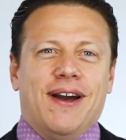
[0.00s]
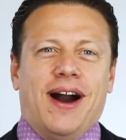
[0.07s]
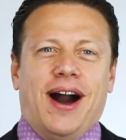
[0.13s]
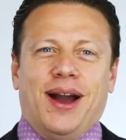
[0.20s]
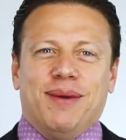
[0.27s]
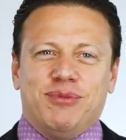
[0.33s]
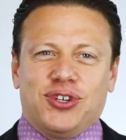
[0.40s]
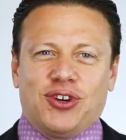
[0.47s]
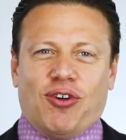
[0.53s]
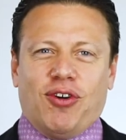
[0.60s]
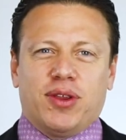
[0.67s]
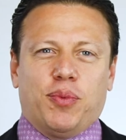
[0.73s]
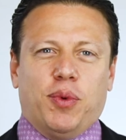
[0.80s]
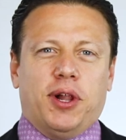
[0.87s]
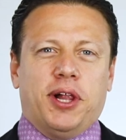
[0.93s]
I'm sure
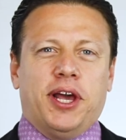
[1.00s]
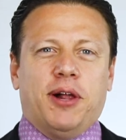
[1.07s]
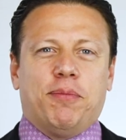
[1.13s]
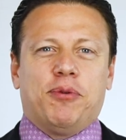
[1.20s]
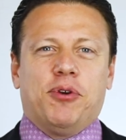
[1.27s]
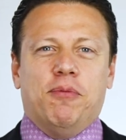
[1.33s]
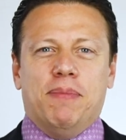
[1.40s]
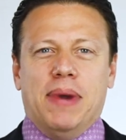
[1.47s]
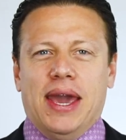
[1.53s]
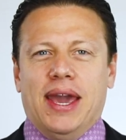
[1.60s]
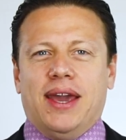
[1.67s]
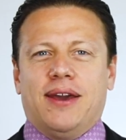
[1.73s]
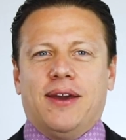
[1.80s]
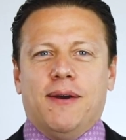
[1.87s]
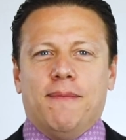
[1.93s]
it will help you
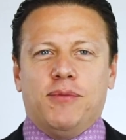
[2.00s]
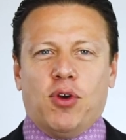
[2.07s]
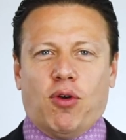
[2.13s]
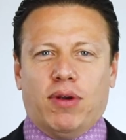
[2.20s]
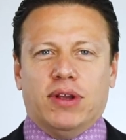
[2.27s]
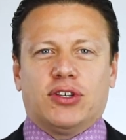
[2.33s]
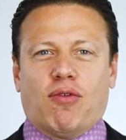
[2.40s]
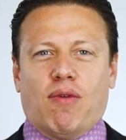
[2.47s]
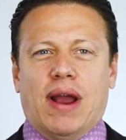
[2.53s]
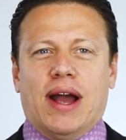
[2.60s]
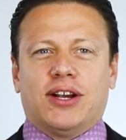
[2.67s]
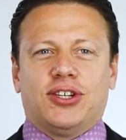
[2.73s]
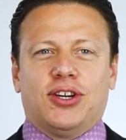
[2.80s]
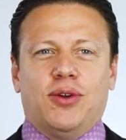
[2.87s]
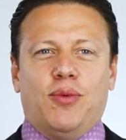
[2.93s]
make your
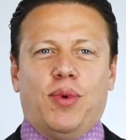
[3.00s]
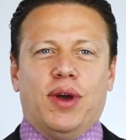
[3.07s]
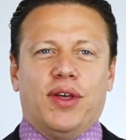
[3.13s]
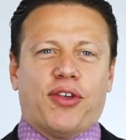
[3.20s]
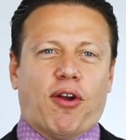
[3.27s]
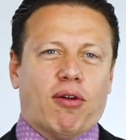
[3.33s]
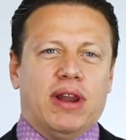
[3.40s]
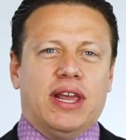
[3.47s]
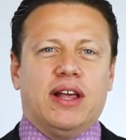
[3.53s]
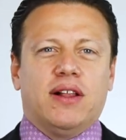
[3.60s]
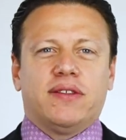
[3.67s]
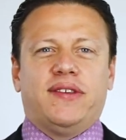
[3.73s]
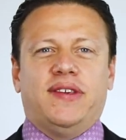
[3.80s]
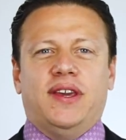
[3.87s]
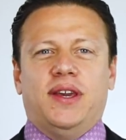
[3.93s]
interaction with our
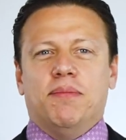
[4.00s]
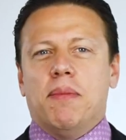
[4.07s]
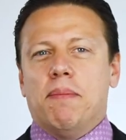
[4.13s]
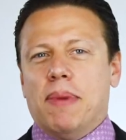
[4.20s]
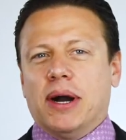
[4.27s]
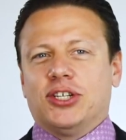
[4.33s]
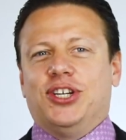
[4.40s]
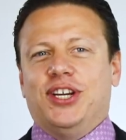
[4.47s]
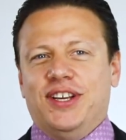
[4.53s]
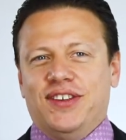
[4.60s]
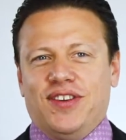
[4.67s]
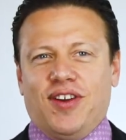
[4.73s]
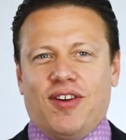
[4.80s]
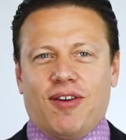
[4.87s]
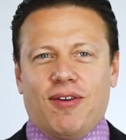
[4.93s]
legal team much
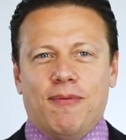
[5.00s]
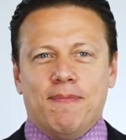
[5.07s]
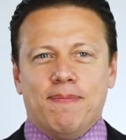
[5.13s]
easier.